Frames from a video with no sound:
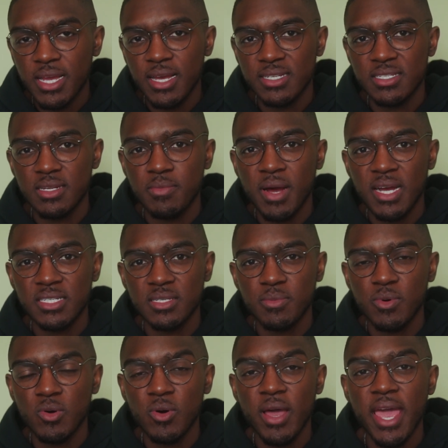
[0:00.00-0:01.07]

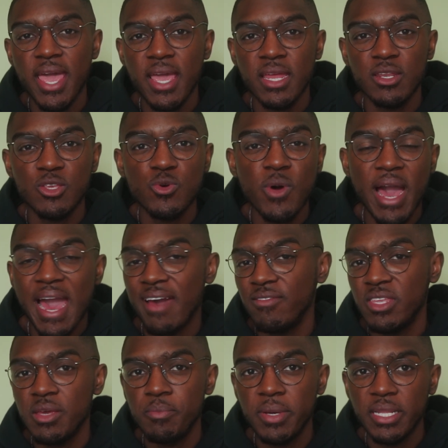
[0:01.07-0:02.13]
customizable and you
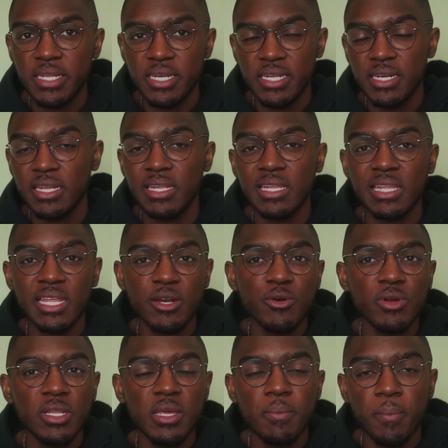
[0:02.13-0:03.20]
have the ability to
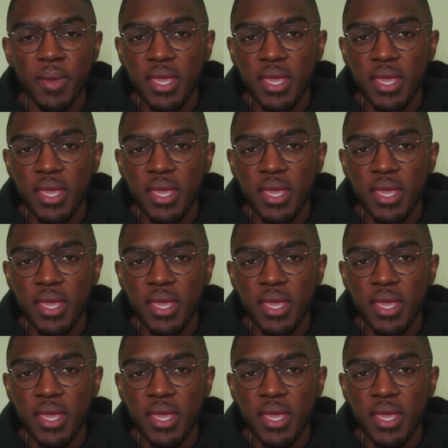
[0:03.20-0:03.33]
literally